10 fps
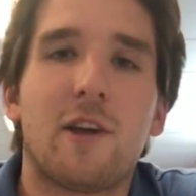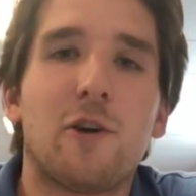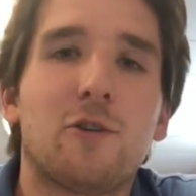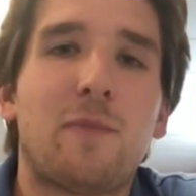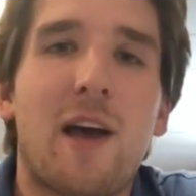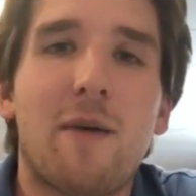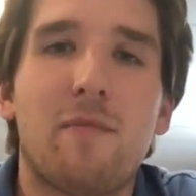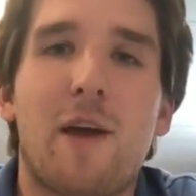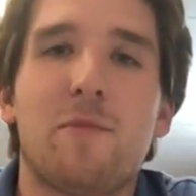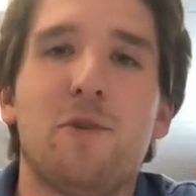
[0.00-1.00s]
Hey, Coach Pat,
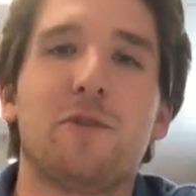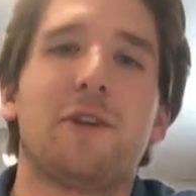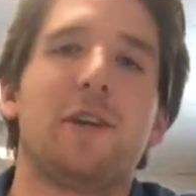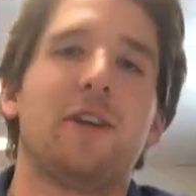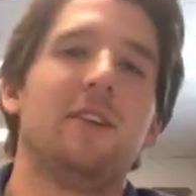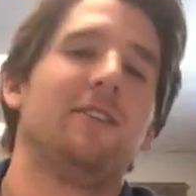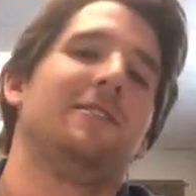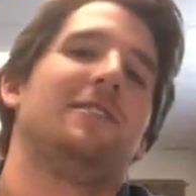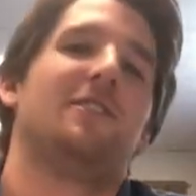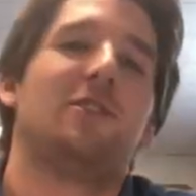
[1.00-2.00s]
Matt Mueller here.
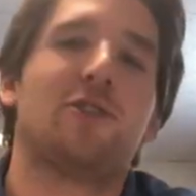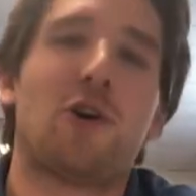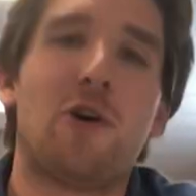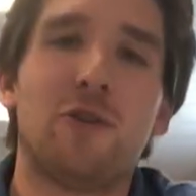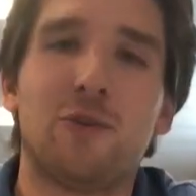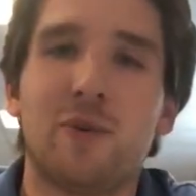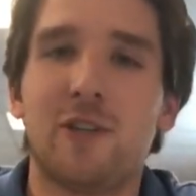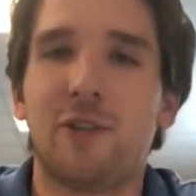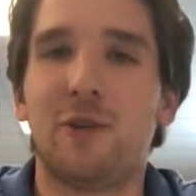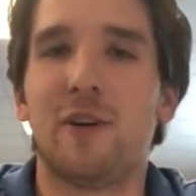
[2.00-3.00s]
Just calling to
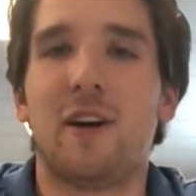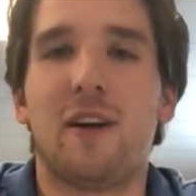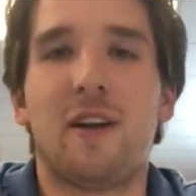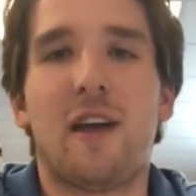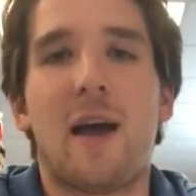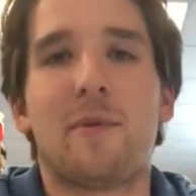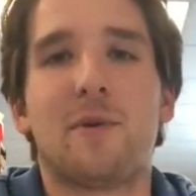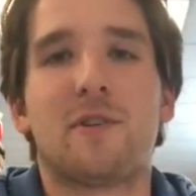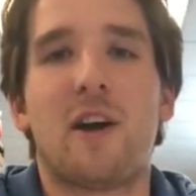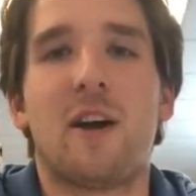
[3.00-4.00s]
wish you a happy
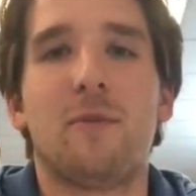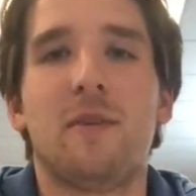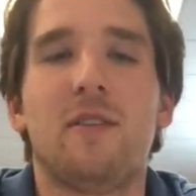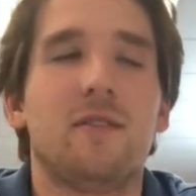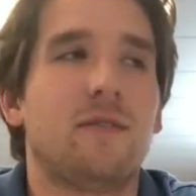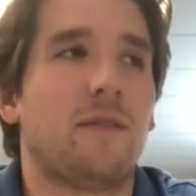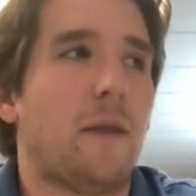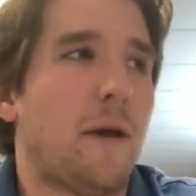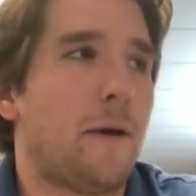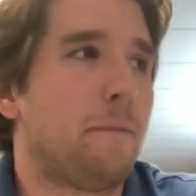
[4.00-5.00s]
retirement.
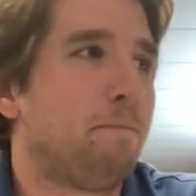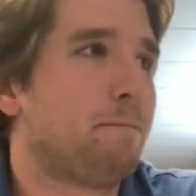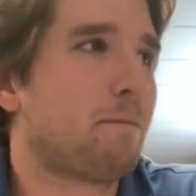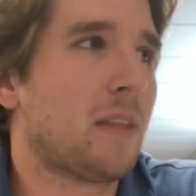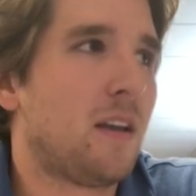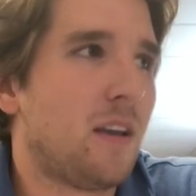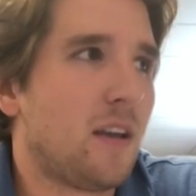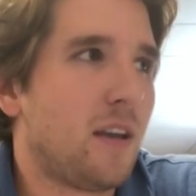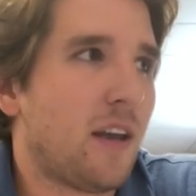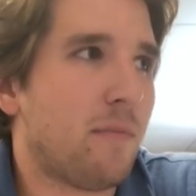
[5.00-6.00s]
Um,
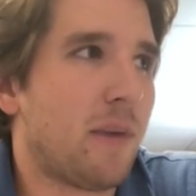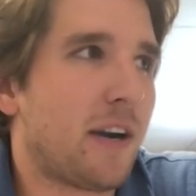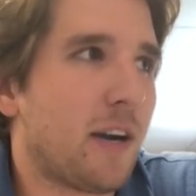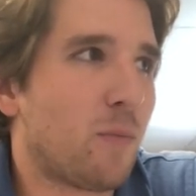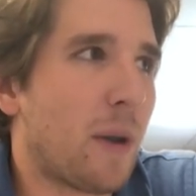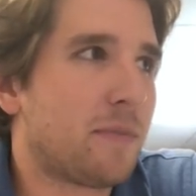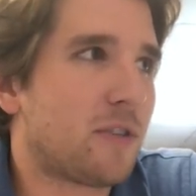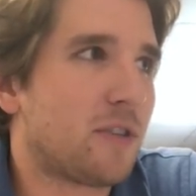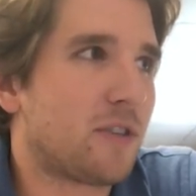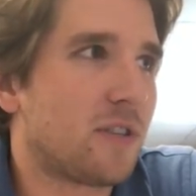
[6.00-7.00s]

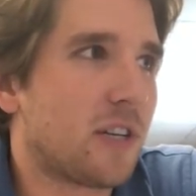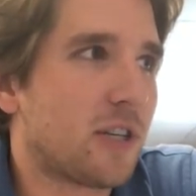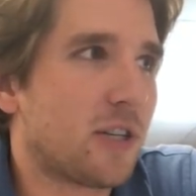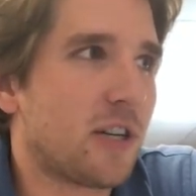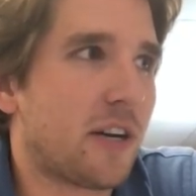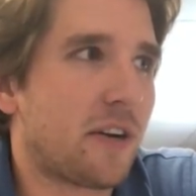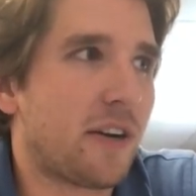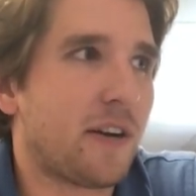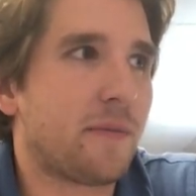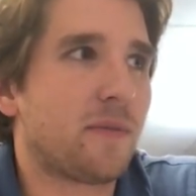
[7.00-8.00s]
Merriam-Webster's
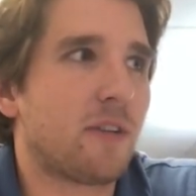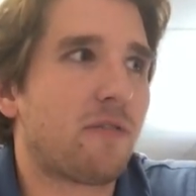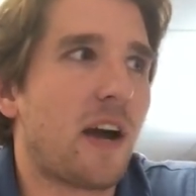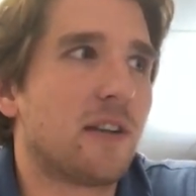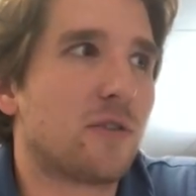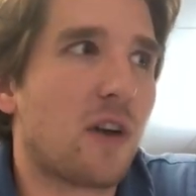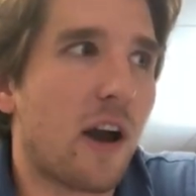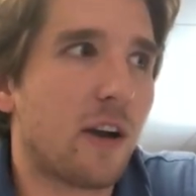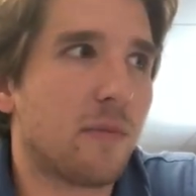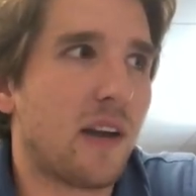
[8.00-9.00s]
dictionary defines
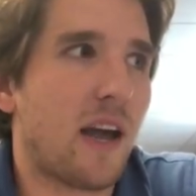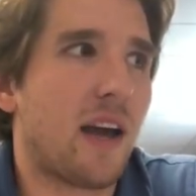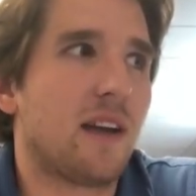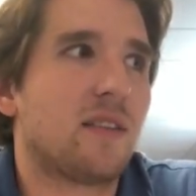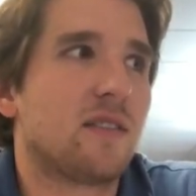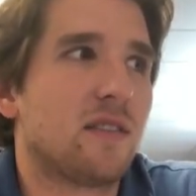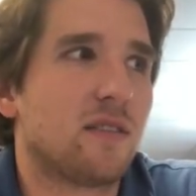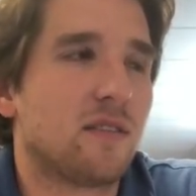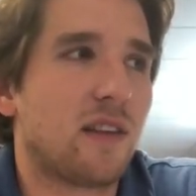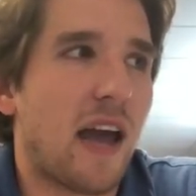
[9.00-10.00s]
retirement as an
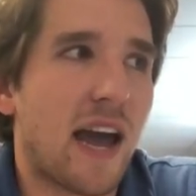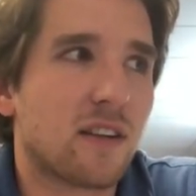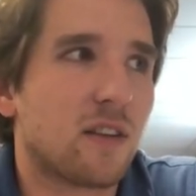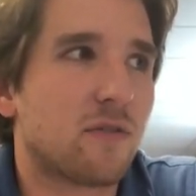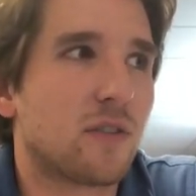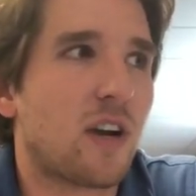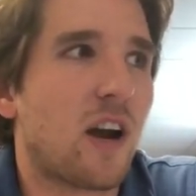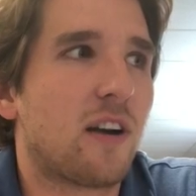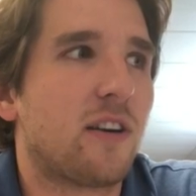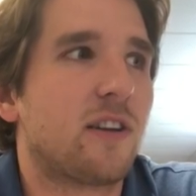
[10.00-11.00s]
act of
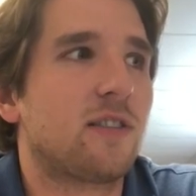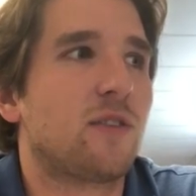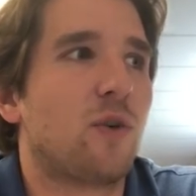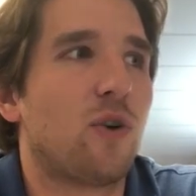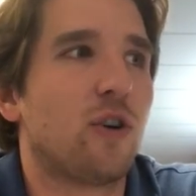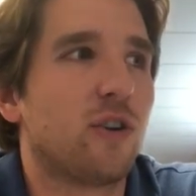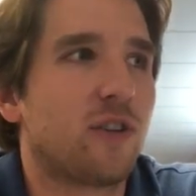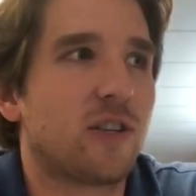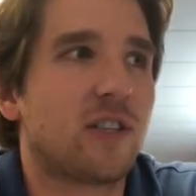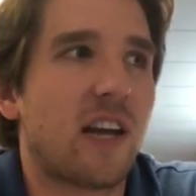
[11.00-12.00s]
retiring or
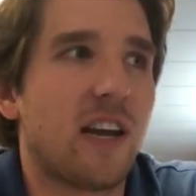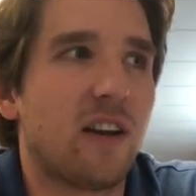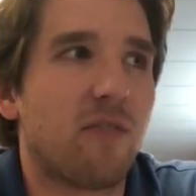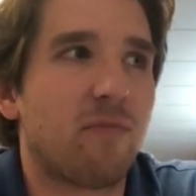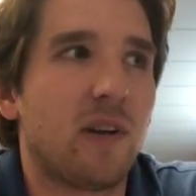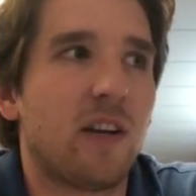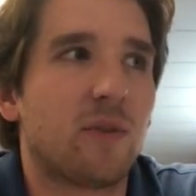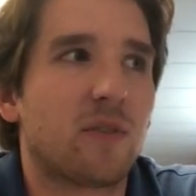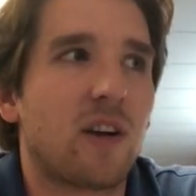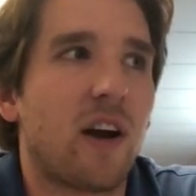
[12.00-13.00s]
the state of being
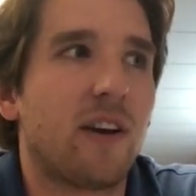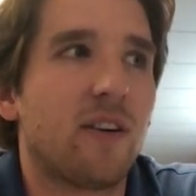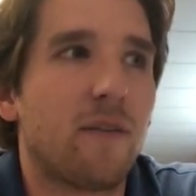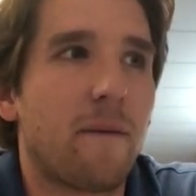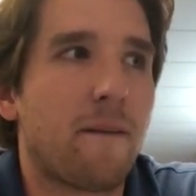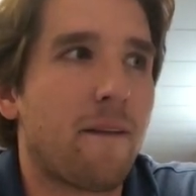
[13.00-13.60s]
retired.